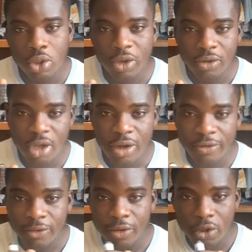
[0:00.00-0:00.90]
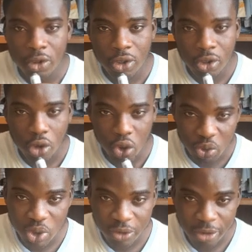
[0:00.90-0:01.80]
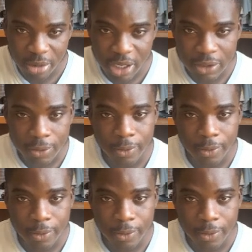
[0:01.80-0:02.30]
If you have your contribution from that